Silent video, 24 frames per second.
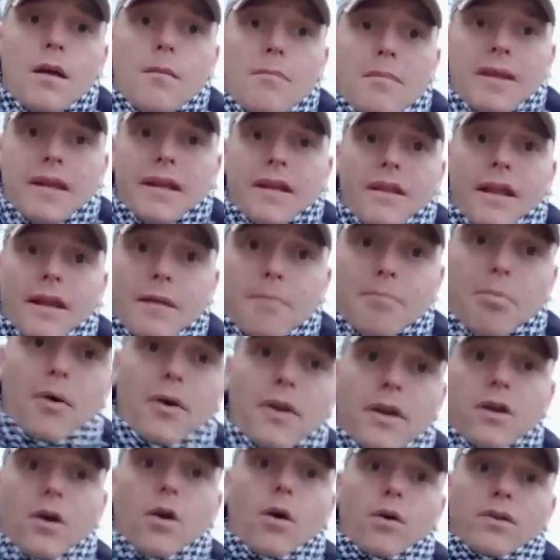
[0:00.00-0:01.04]
meaning that your
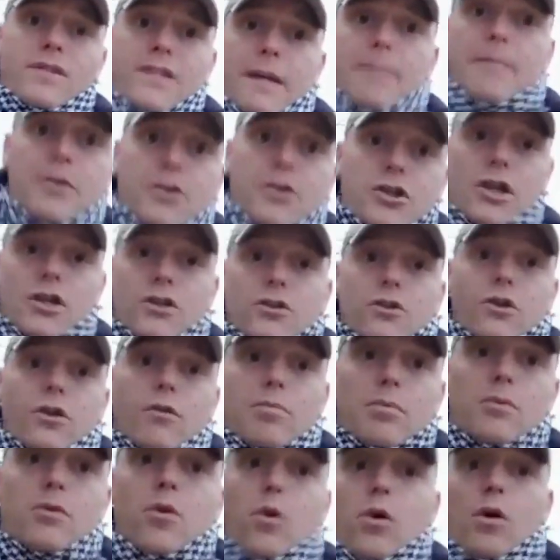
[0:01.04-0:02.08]
body core temperature is going to
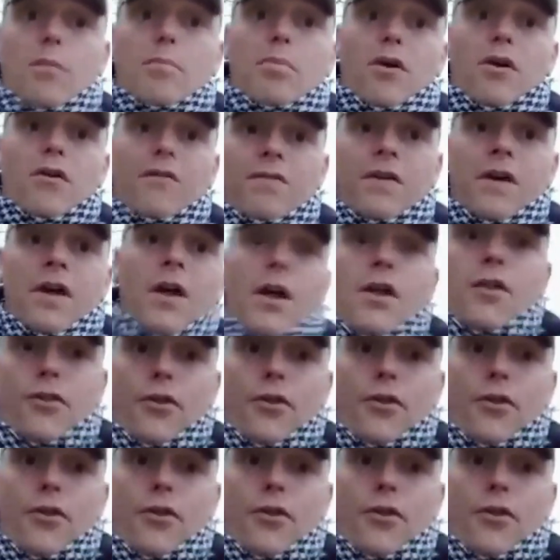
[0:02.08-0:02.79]
go above